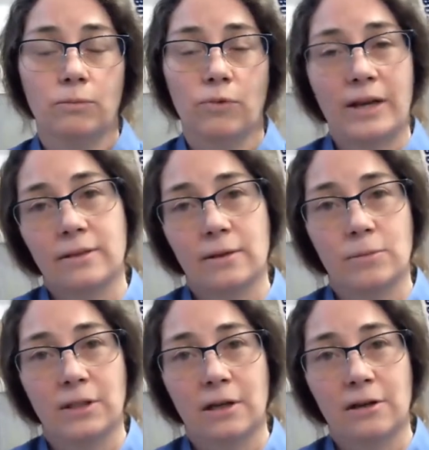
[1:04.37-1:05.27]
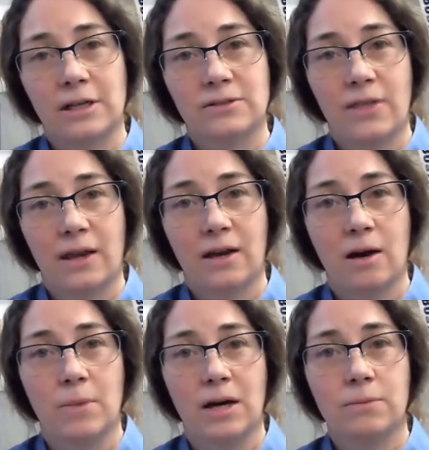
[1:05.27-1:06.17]
write them in there as they
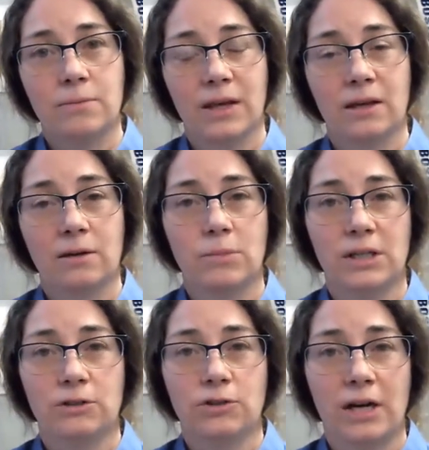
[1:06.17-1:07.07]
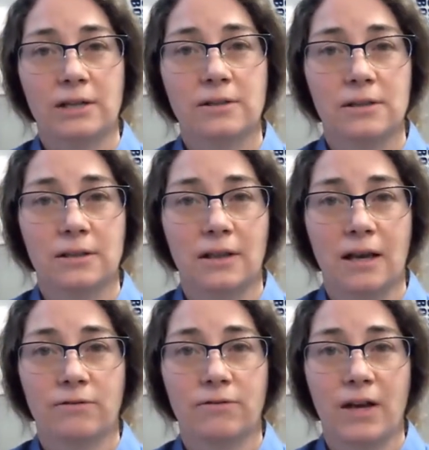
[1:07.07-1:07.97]
come up, they can be addressed in
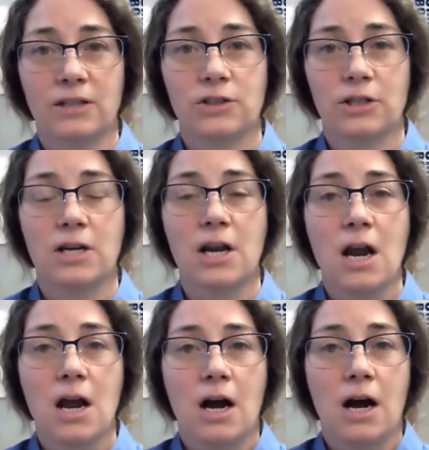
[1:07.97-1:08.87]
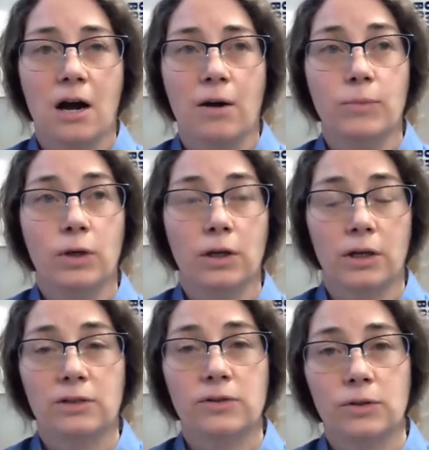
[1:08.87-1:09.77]
that fashion. Um, you can
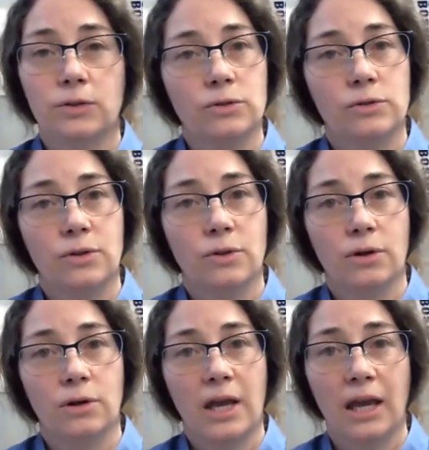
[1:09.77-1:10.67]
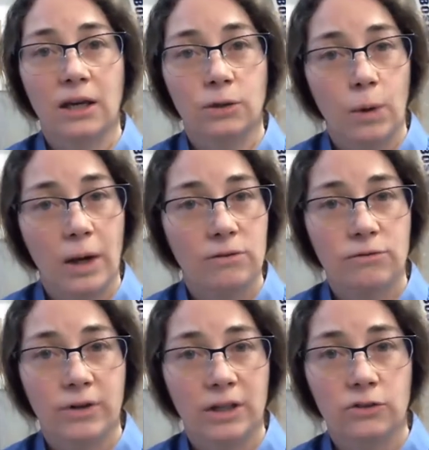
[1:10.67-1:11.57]
also use the hand wave
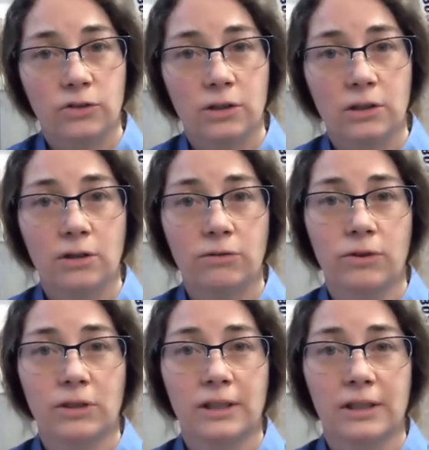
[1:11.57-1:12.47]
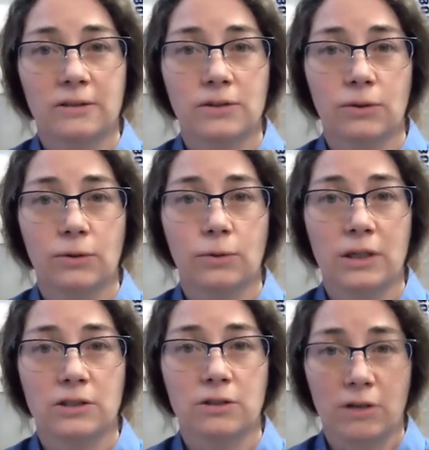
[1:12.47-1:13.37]
function if you'd like to uh,
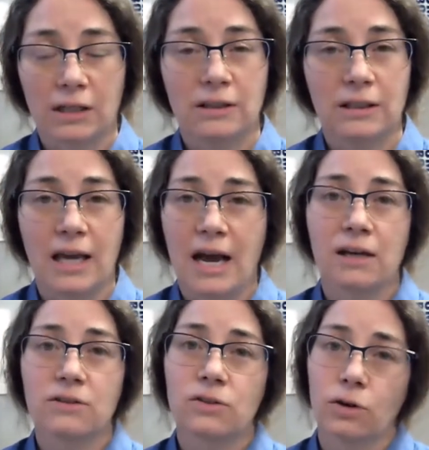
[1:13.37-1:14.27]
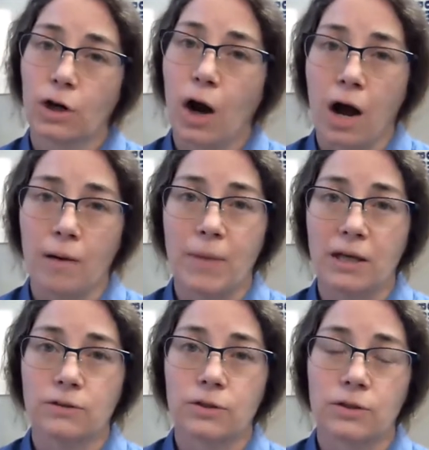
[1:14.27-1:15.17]
directly ask or
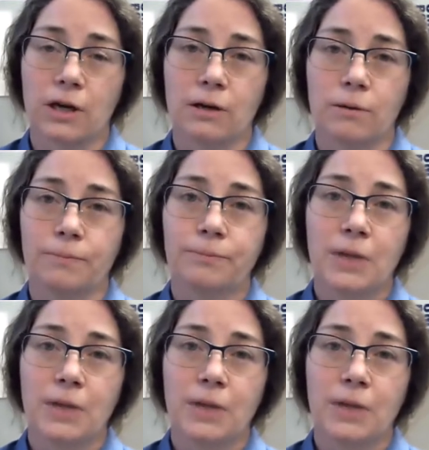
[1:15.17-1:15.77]
comment um,